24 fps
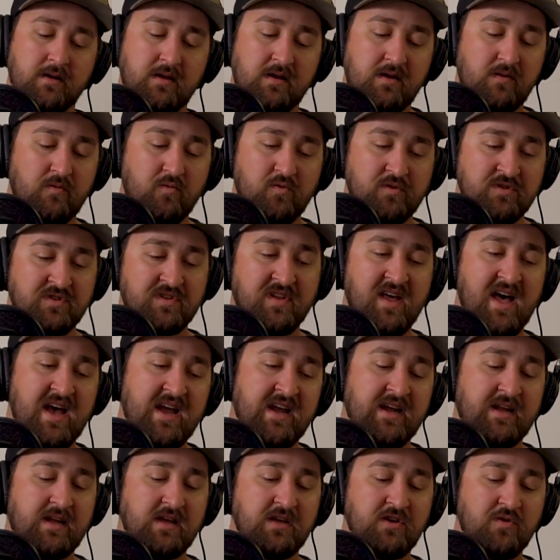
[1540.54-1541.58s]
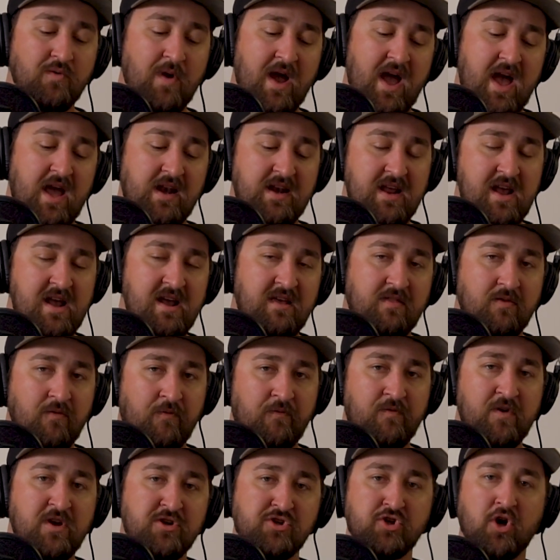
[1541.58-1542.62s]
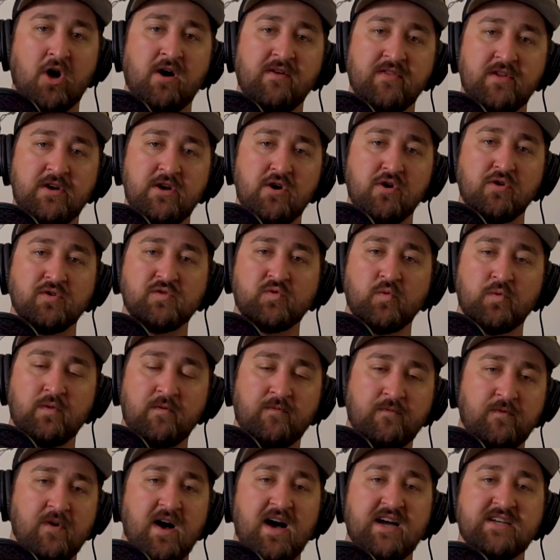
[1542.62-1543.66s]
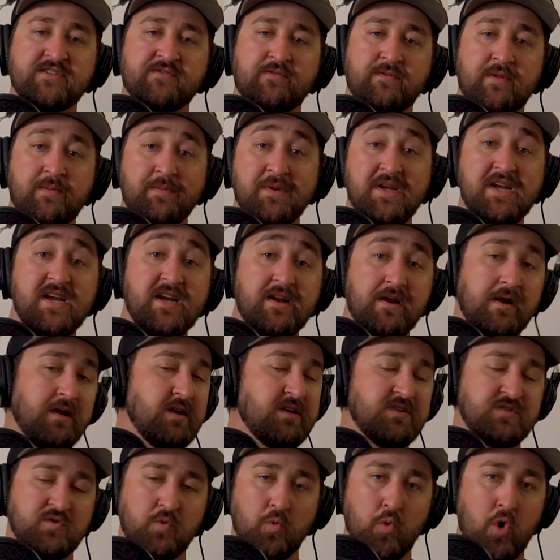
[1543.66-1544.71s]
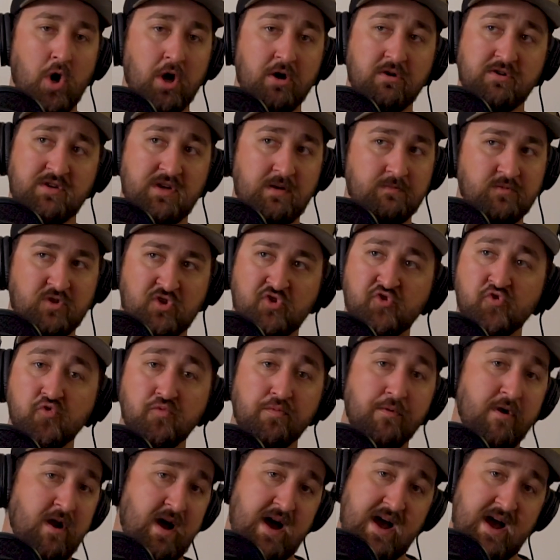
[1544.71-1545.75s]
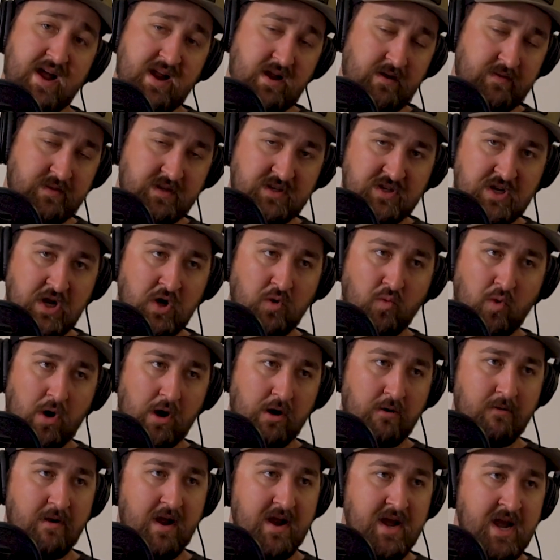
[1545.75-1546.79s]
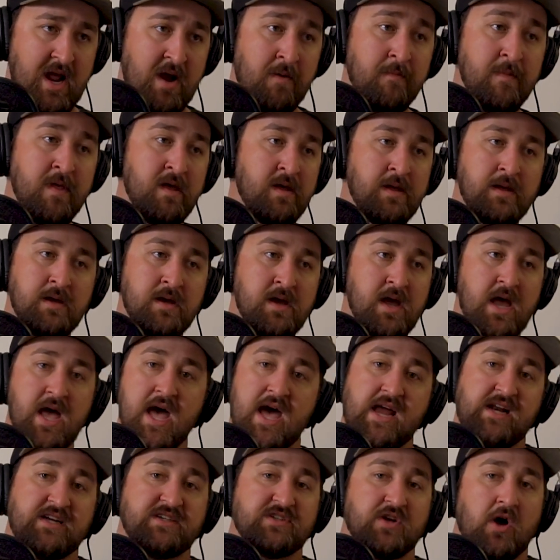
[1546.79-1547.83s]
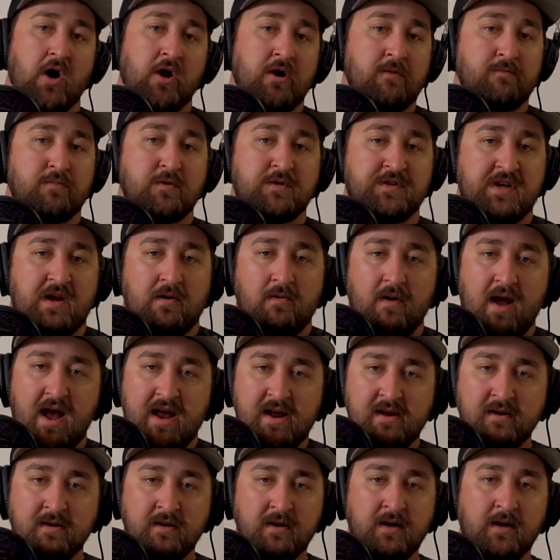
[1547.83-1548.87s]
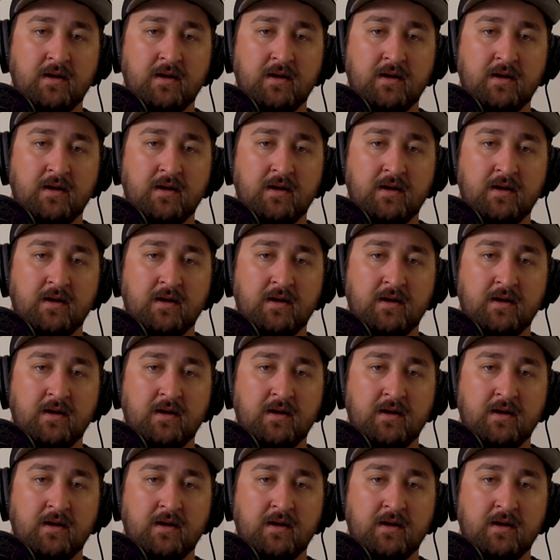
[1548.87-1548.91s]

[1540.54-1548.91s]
it was like you had to hit the fish on the nose with the flies for them to eat it because the water's up super high on this tailwater right now. I think he's one hundred percent right.